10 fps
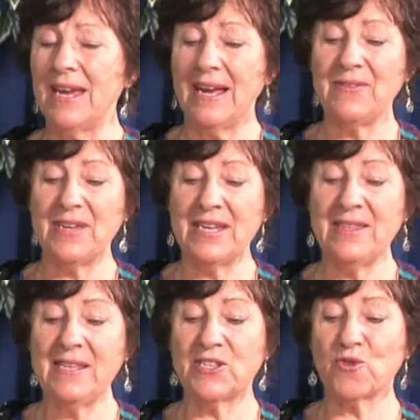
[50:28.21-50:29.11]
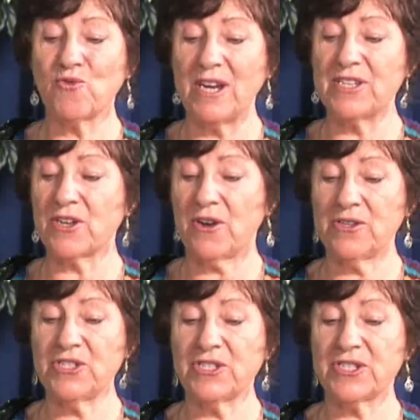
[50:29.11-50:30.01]
and that in this greater
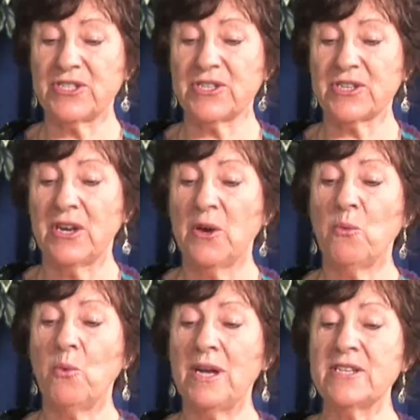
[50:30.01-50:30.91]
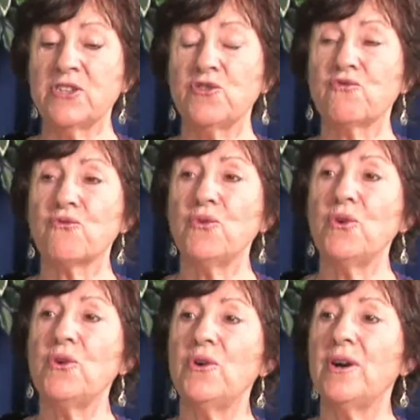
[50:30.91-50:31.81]
consciousness, one could
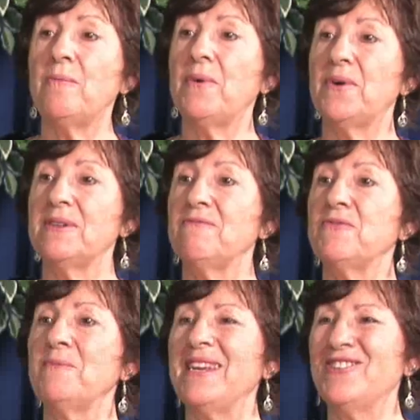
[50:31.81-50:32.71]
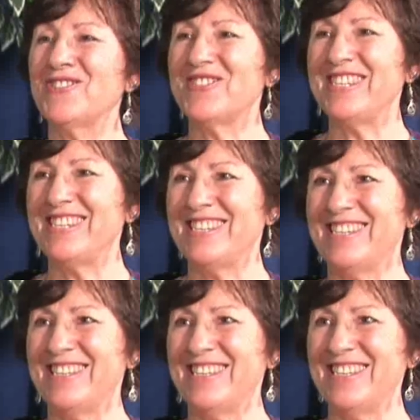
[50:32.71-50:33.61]
draw upon information.
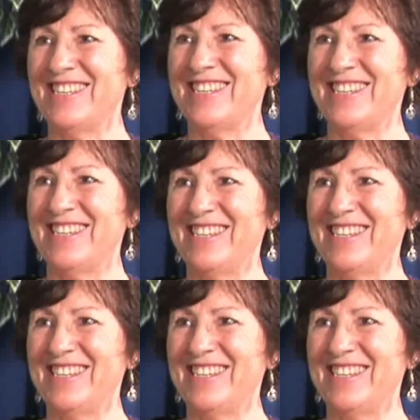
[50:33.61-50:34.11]
So you were